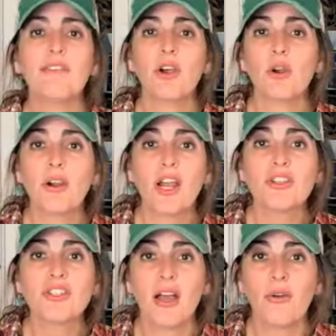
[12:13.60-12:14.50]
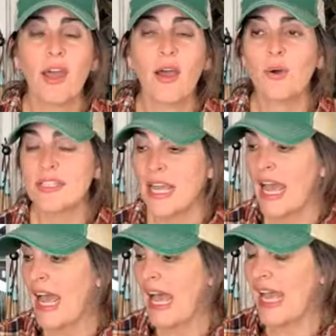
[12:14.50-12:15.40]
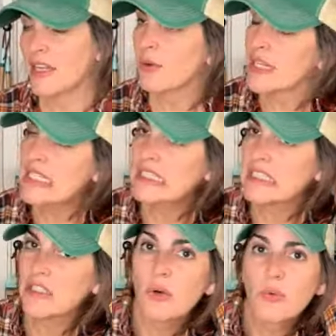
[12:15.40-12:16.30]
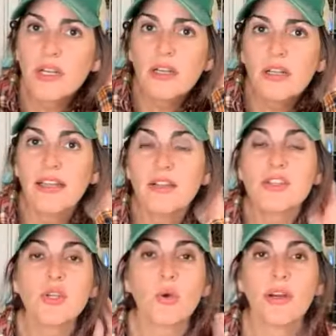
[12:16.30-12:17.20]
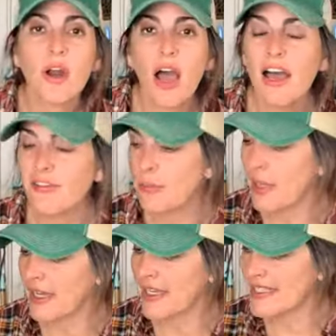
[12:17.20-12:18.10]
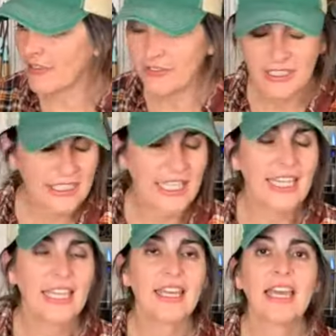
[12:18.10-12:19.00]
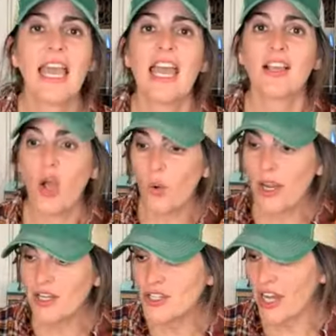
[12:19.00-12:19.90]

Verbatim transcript: to give her a shout out. I know I did a little reel and showed it off, but definitely go and